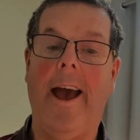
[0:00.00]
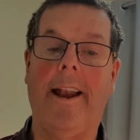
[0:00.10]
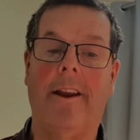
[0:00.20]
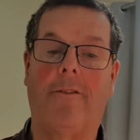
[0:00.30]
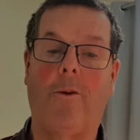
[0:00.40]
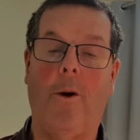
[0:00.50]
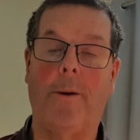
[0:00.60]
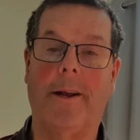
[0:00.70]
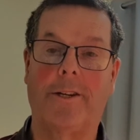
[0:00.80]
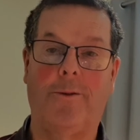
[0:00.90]
End of
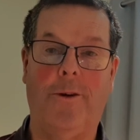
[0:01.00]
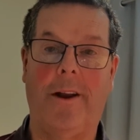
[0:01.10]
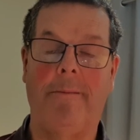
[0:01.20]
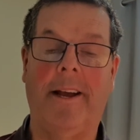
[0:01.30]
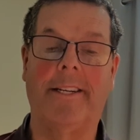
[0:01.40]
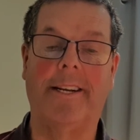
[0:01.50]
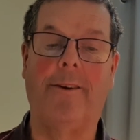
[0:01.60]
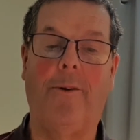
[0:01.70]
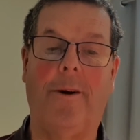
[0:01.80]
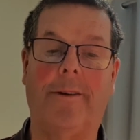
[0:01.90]
quote. That's quite an
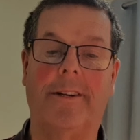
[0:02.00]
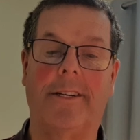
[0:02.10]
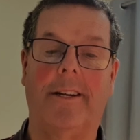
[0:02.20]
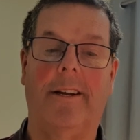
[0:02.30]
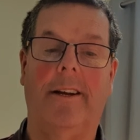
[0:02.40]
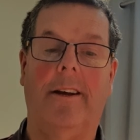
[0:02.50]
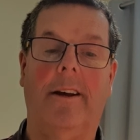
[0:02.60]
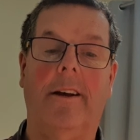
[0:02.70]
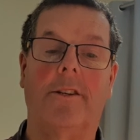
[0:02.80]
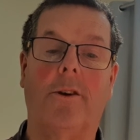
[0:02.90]
amazing quote.
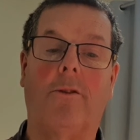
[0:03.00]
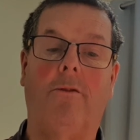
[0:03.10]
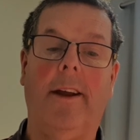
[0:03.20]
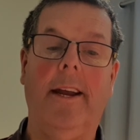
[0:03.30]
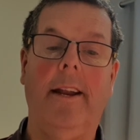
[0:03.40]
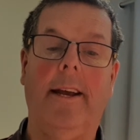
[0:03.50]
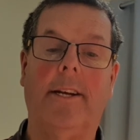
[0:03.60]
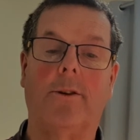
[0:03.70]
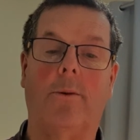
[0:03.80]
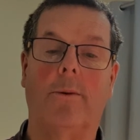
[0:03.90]
So green
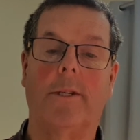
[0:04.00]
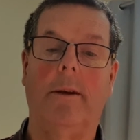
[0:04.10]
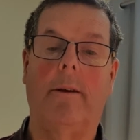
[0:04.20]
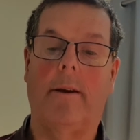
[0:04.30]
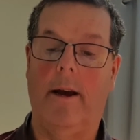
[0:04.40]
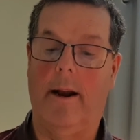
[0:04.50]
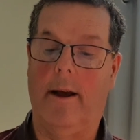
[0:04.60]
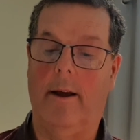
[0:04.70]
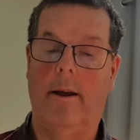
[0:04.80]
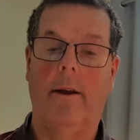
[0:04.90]
is also the
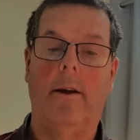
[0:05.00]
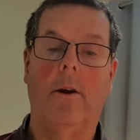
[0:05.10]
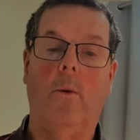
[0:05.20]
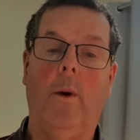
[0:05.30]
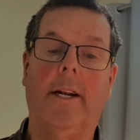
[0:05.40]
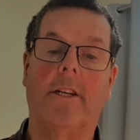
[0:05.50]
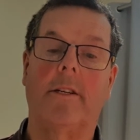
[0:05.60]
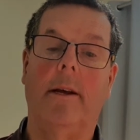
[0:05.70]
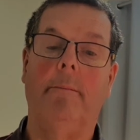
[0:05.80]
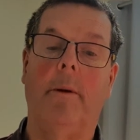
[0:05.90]
colour which
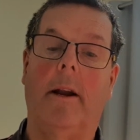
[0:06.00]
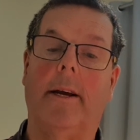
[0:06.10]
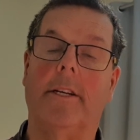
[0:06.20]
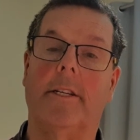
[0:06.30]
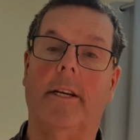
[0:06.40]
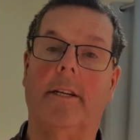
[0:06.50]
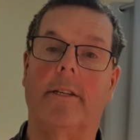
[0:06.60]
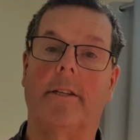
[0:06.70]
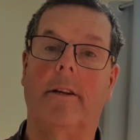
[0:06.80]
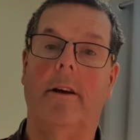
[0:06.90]

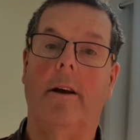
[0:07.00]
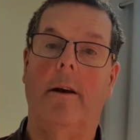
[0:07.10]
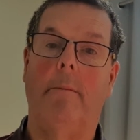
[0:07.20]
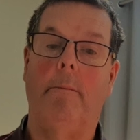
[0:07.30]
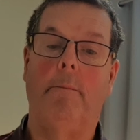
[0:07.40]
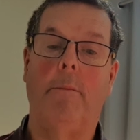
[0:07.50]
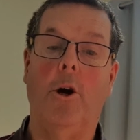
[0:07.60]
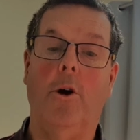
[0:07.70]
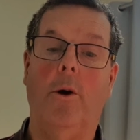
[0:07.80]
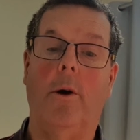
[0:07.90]
symbolises
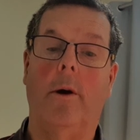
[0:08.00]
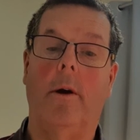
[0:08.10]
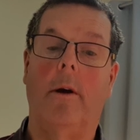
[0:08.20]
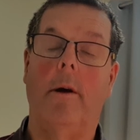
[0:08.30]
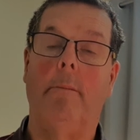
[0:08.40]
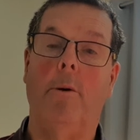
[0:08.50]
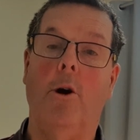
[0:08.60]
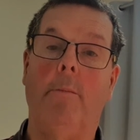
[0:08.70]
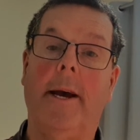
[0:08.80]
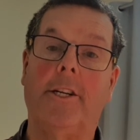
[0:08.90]

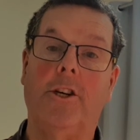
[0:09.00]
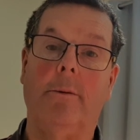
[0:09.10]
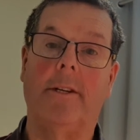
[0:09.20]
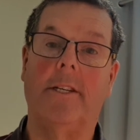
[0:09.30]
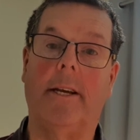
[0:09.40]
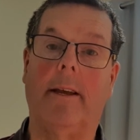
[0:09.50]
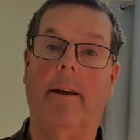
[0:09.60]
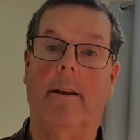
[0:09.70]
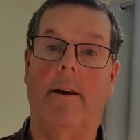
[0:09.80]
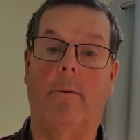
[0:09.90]
perpetuity.
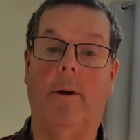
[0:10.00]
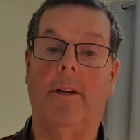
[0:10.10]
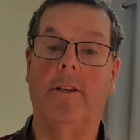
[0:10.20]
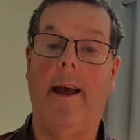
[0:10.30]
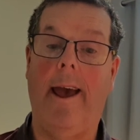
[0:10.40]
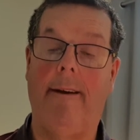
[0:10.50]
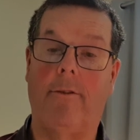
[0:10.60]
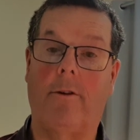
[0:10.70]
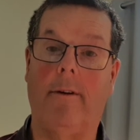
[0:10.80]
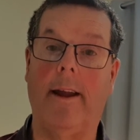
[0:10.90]
In other words,
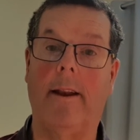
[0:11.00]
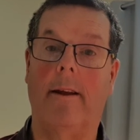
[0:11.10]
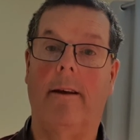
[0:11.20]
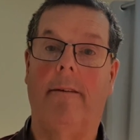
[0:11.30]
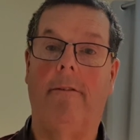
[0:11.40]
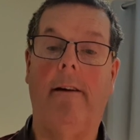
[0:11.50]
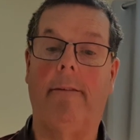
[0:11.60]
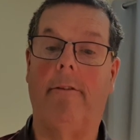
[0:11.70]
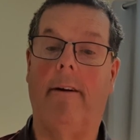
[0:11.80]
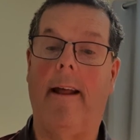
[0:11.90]
evergreen,
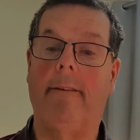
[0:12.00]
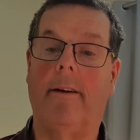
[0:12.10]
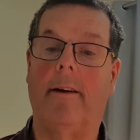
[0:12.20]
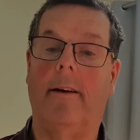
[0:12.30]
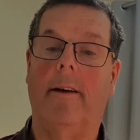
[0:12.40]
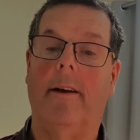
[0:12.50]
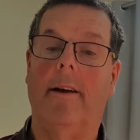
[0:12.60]
forever and ever.